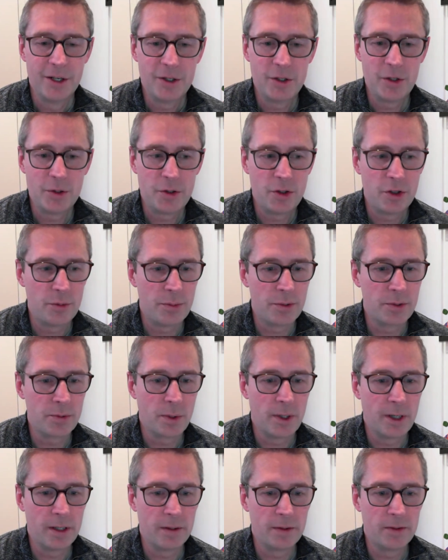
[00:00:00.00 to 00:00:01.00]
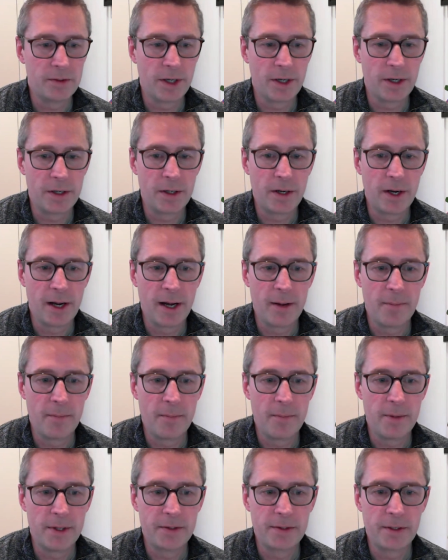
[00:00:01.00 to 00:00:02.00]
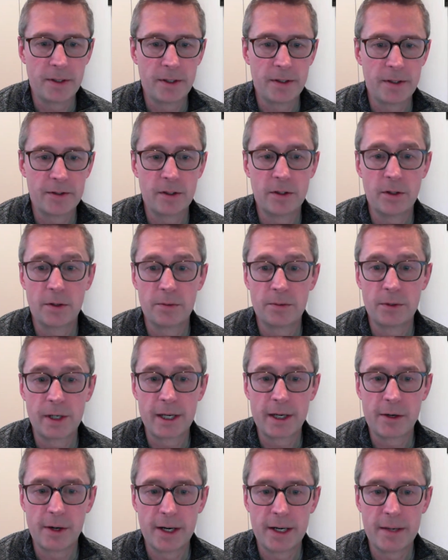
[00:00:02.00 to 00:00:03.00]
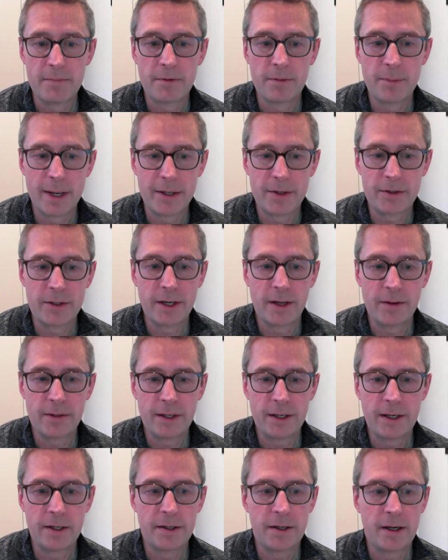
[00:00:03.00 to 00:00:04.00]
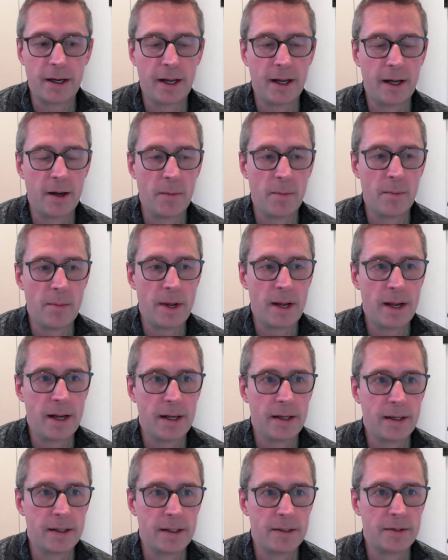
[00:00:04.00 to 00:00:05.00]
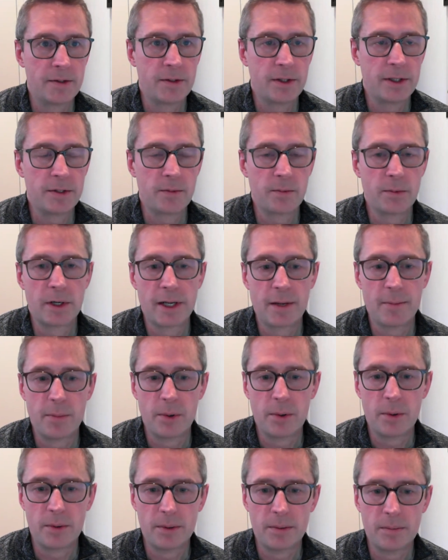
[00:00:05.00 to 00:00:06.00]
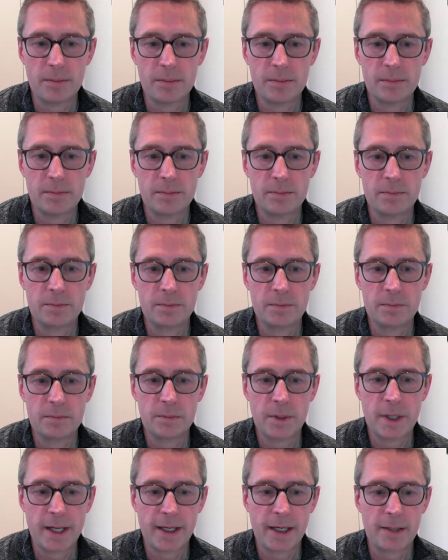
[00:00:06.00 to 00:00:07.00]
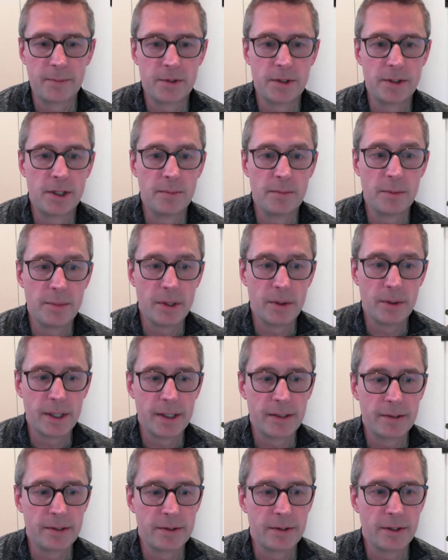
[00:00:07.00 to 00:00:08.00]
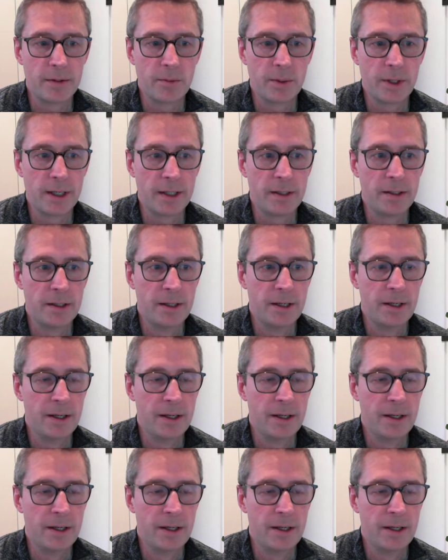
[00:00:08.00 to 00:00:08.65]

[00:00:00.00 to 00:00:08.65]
YouTube as well. So there's a lot of really great information out there, and it's really important when it comes to timber buildings is that we're